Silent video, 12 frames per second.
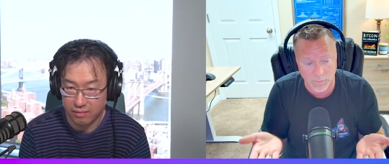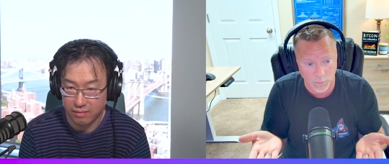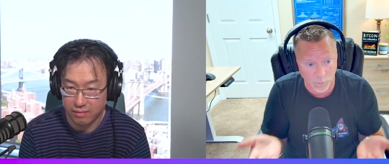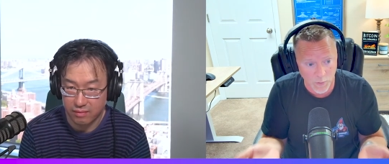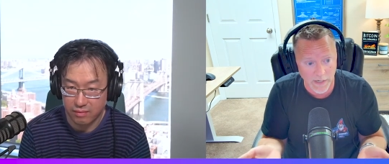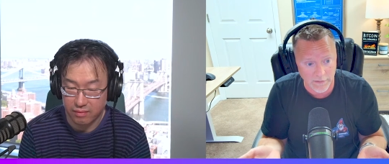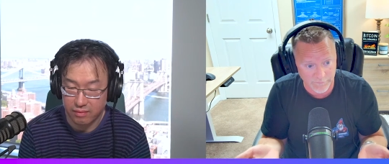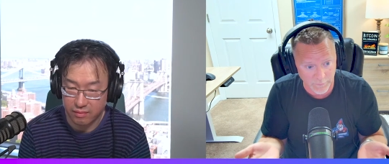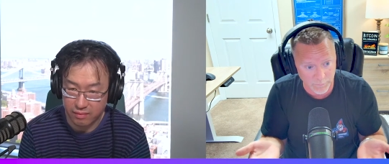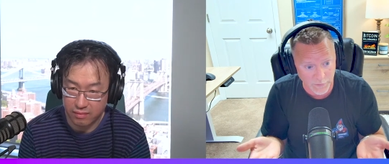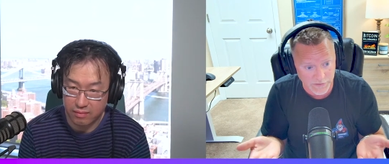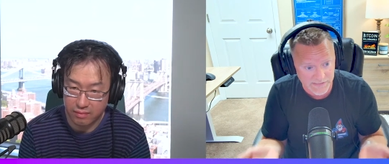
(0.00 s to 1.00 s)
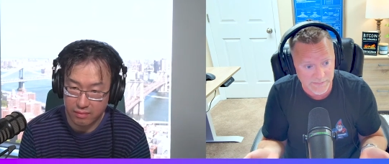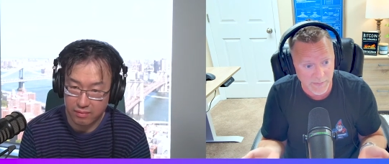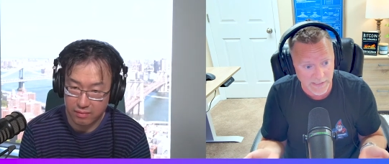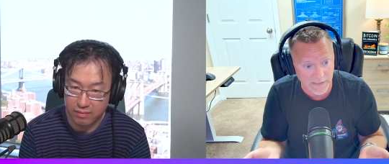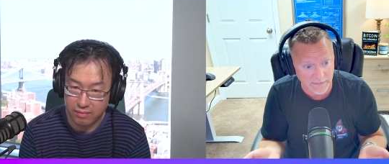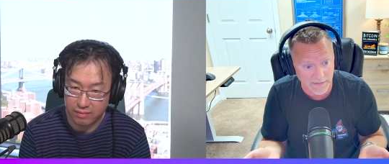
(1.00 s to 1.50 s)
Speaker 1: and required for
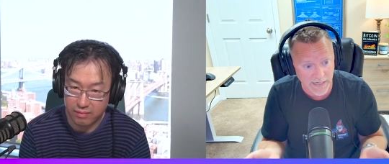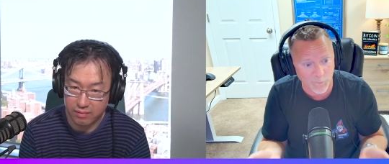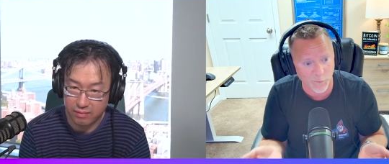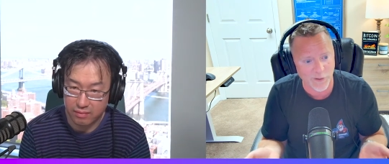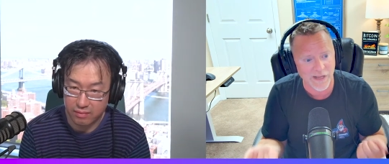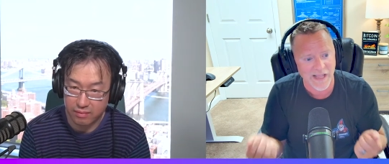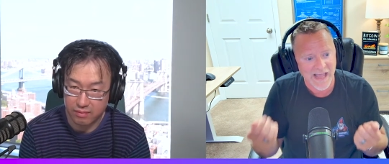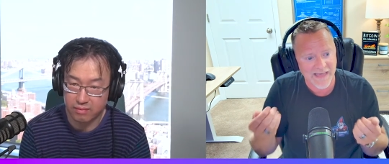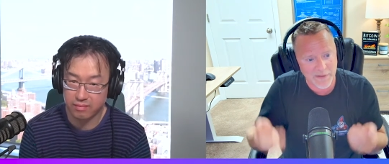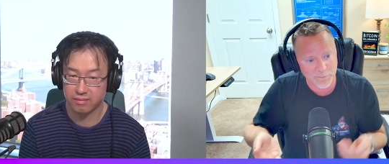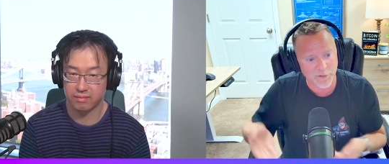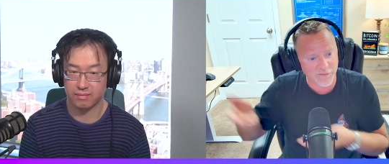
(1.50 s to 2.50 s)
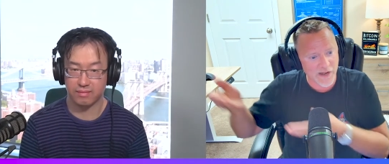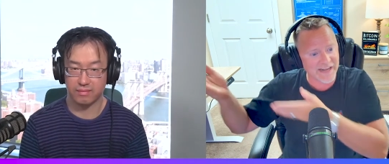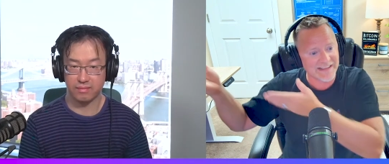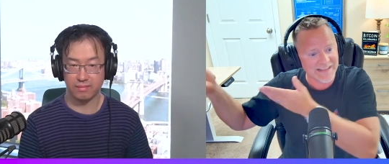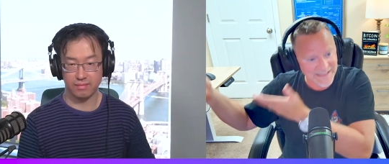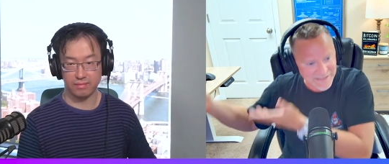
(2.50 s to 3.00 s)
participating in the network, and then
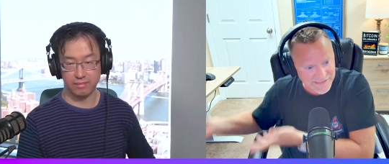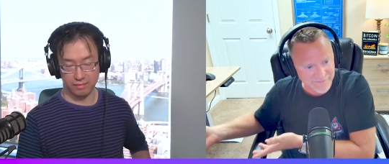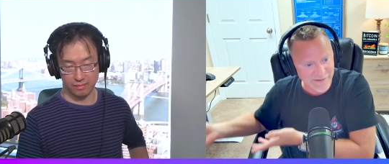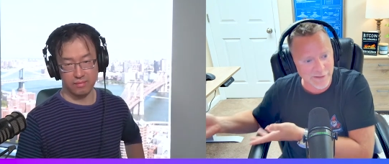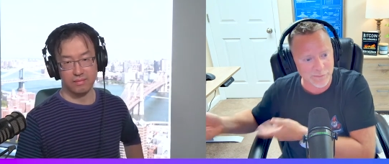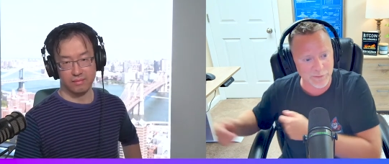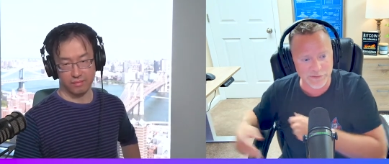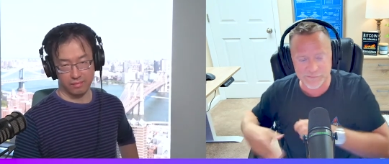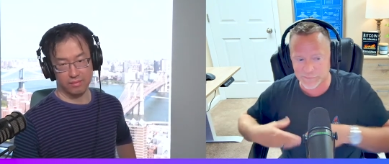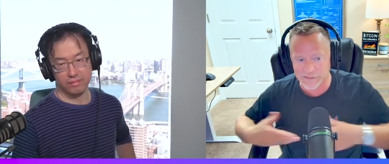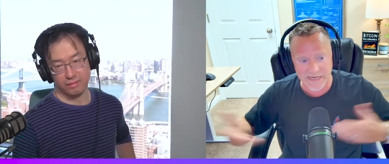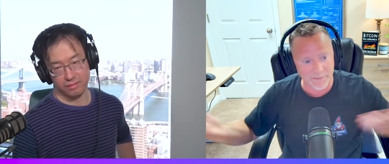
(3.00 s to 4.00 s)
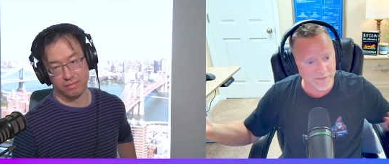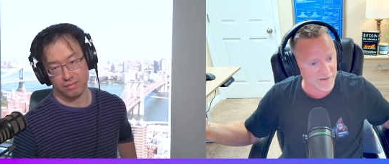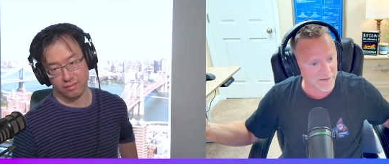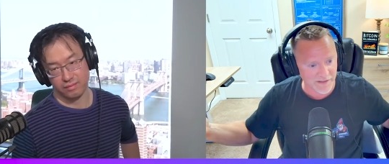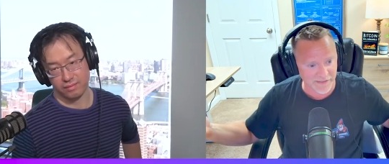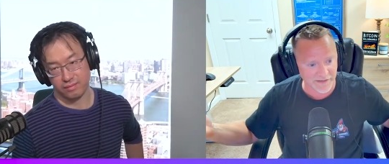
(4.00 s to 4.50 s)
providing that to developers for damn
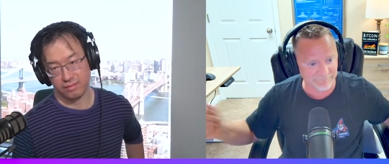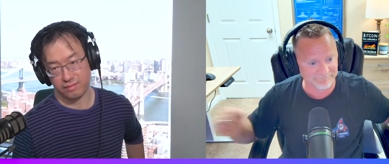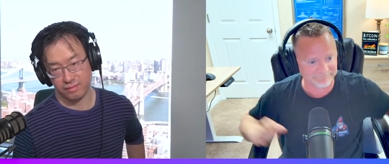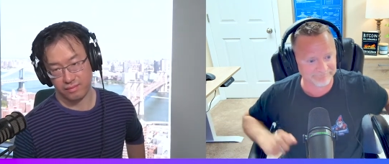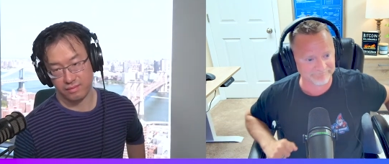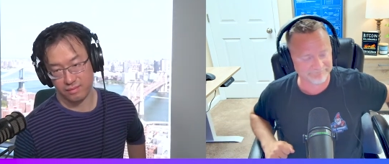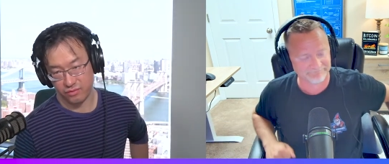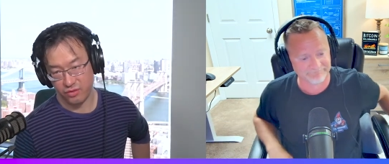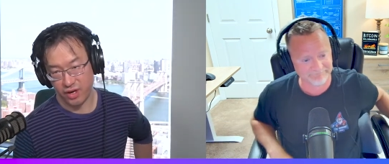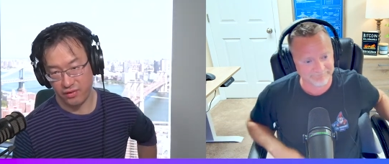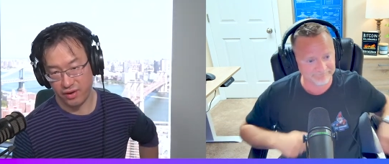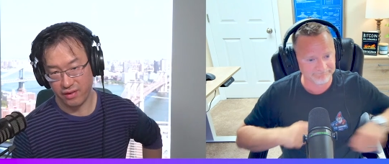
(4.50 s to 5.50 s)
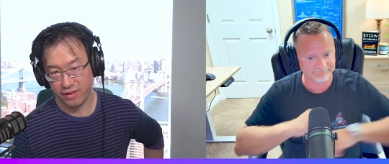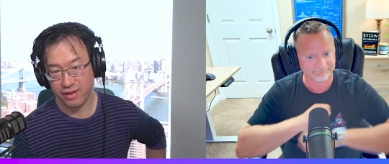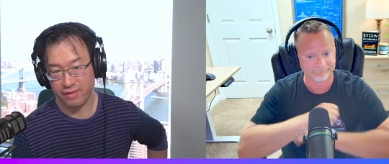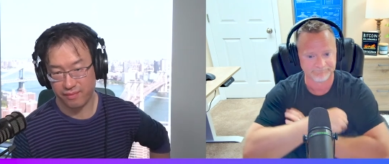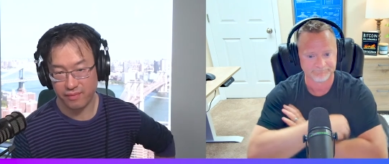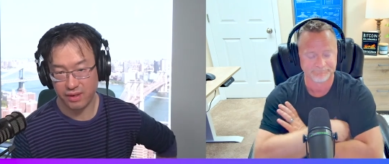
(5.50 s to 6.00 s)
near nothing. Right, right,
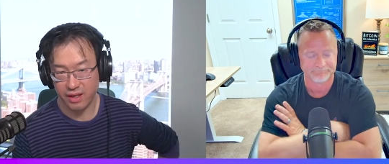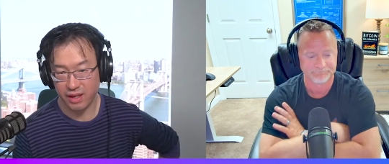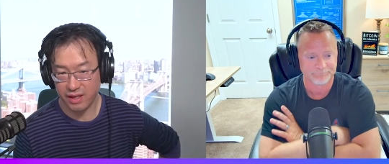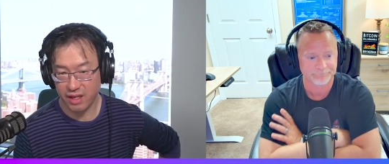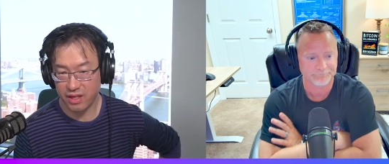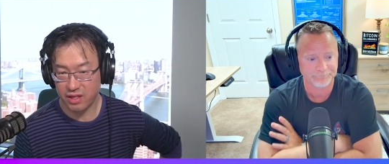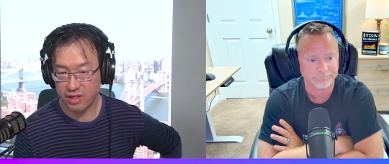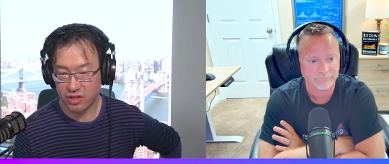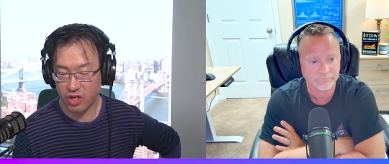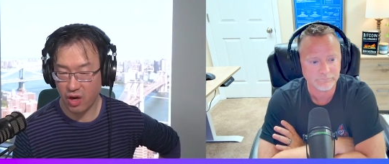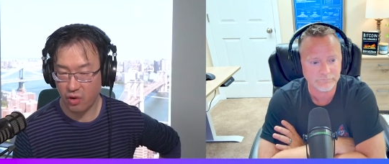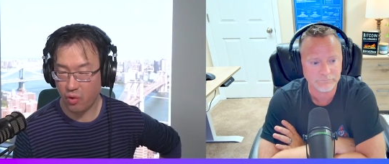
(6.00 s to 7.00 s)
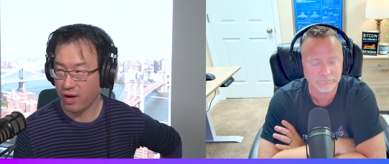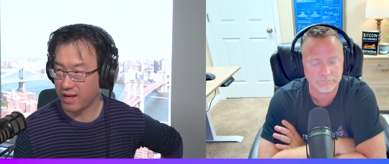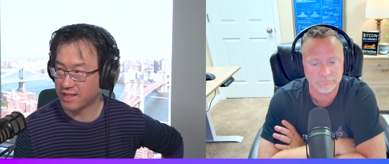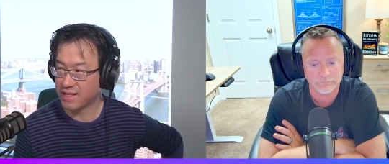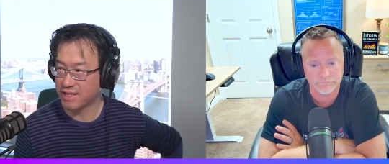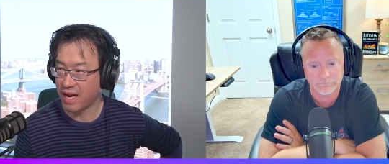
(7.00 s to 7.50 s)
right.
Speaker 2: Yeah, it, it's not quite a
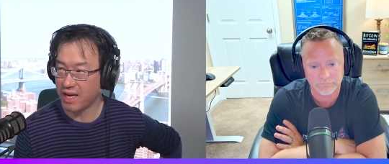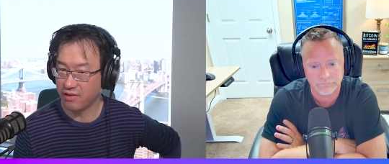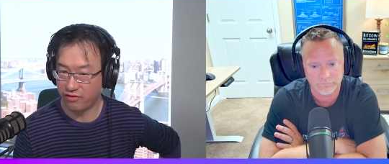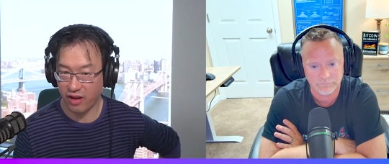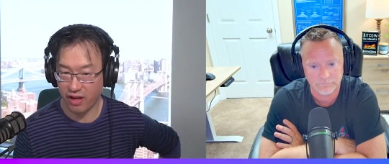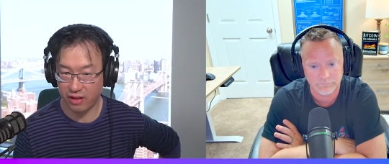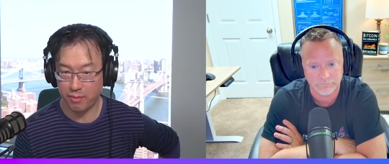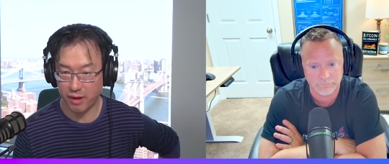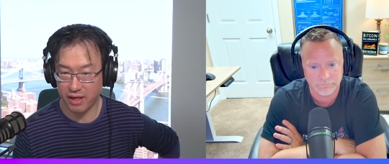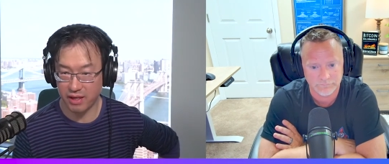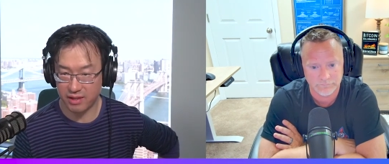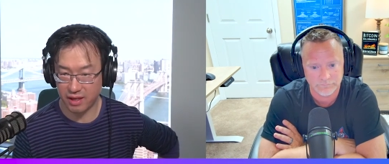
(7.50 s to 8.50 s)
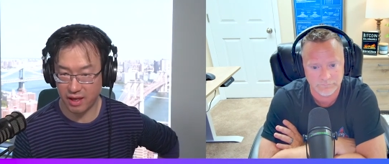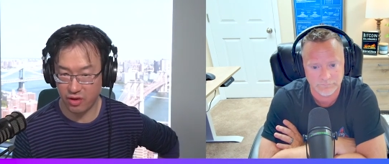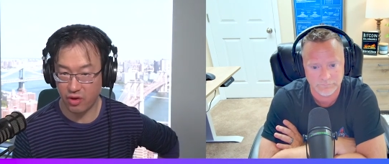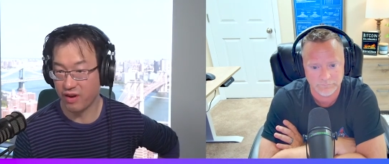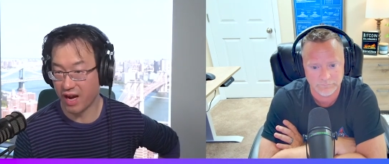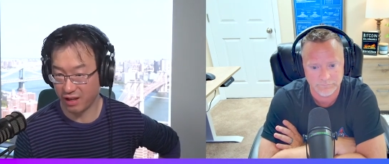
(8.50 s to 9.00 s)
side effect, but it's like
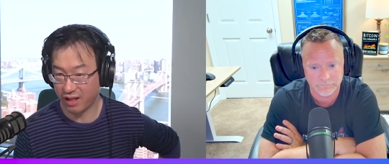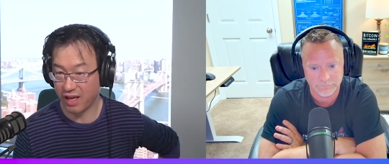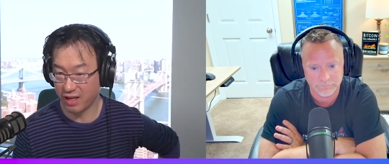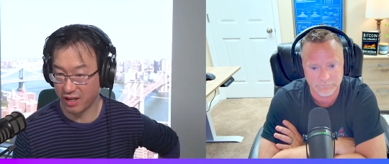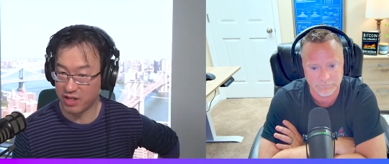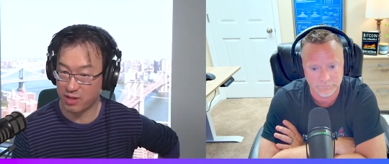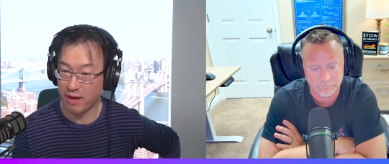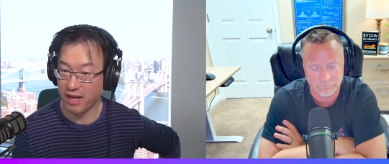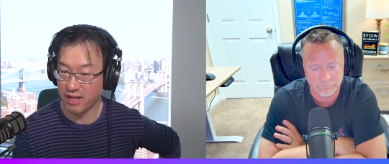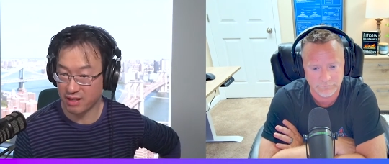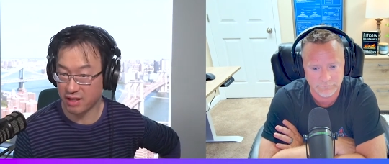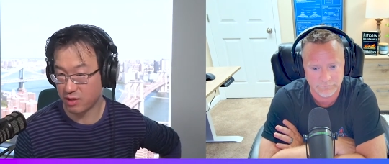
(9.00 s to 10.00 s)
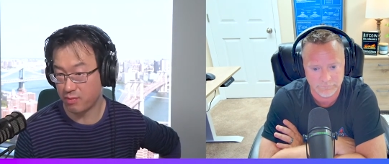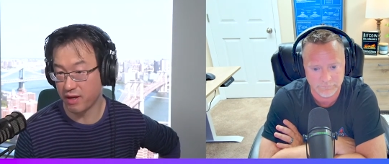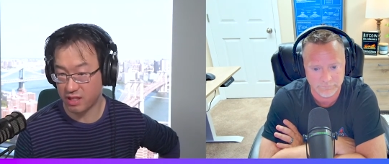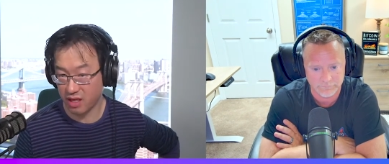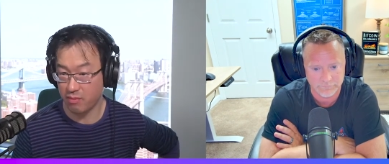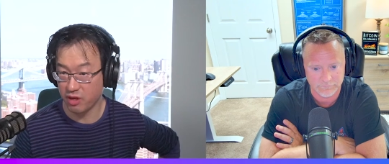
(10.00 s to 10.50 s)
you've allocated the space, and the
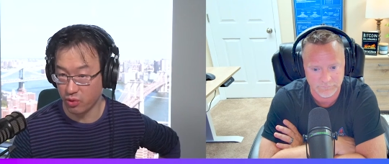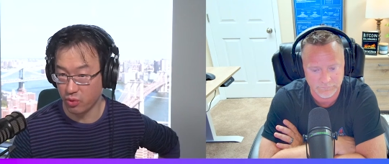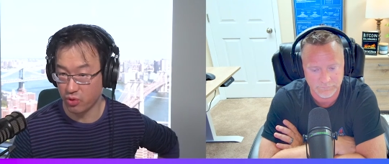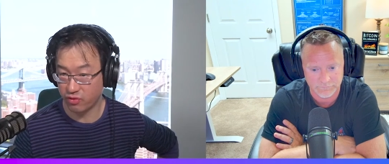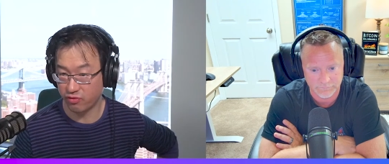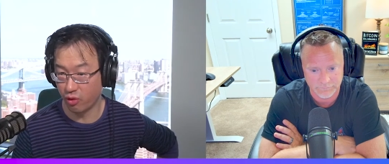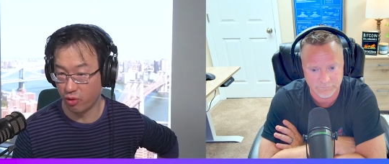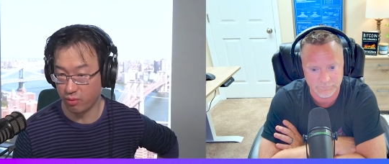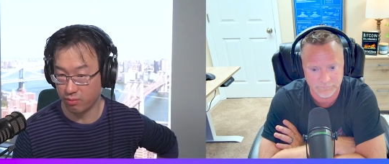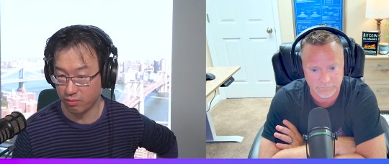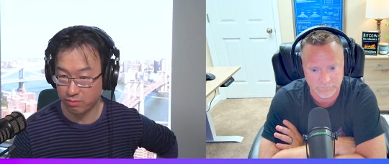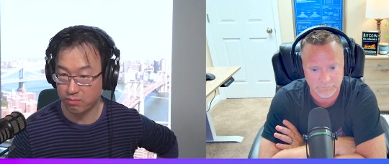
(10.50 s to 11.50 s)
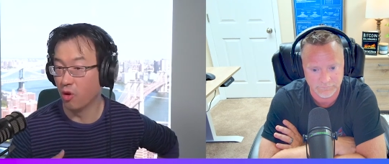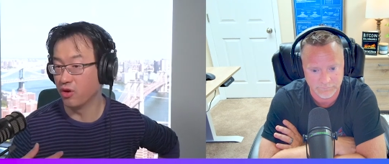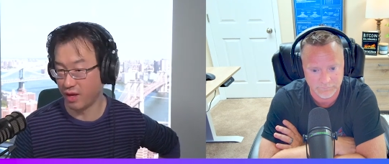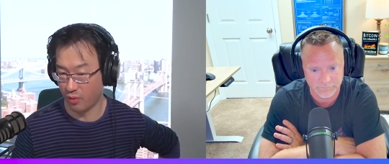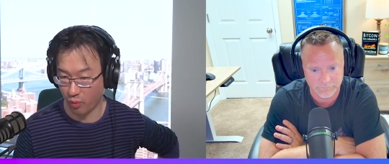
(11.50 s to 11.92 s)
space can be used for more than